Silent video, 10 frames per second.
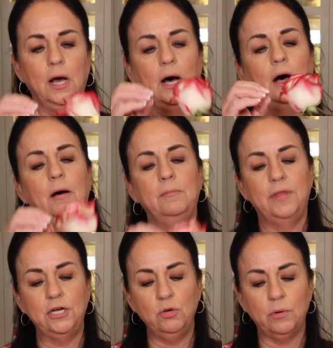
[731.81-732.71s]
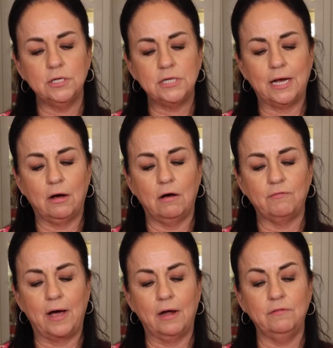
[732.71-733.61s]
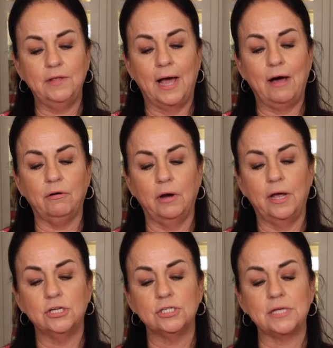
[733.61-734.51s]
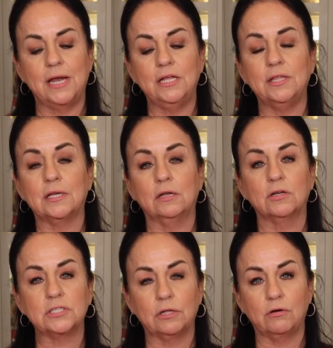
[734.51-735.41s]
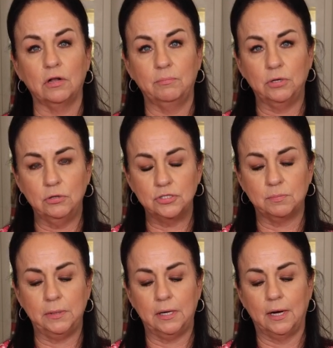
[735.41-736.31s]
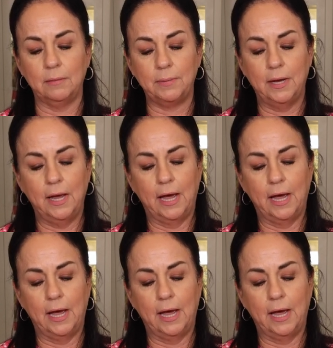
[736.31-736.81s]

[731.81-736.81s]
Then you want to take off out of the outer edges anything that looks a little abused, beat up,